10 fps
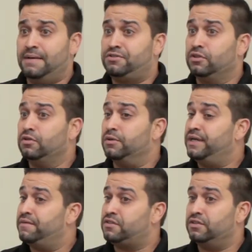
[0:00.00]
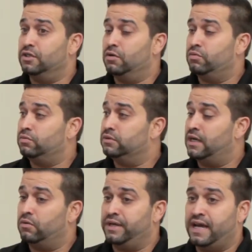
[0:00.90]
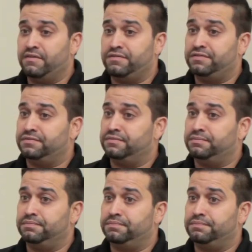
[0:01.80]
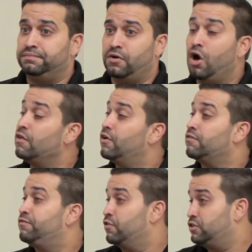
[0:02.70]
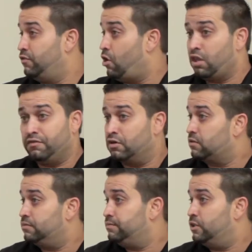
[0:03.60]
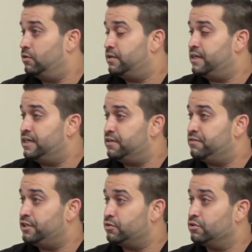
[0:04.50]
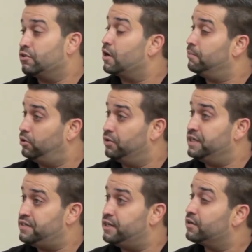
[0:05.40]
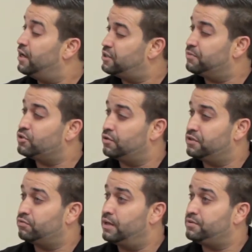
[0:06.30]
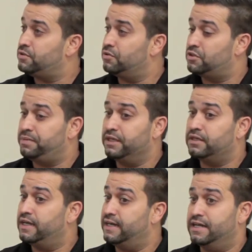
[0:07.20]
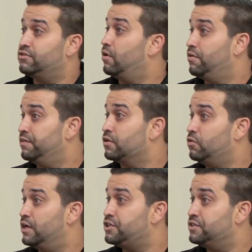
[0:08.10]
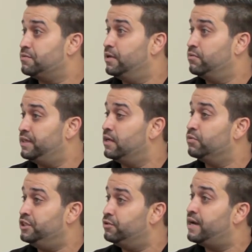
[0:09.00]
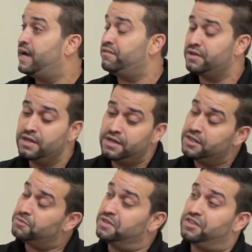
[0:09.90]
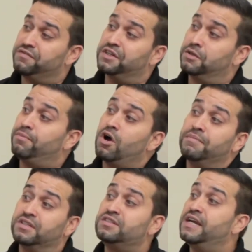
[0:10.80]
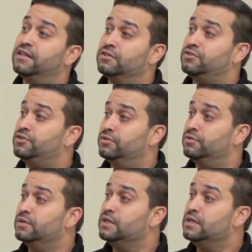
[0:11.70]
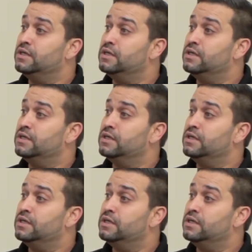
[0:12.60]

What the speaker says: Absolutely. We have, all of our individuals, our employees here, customer service reps, so to speak, can answer all of their questions. But then we do have specific departments tailored to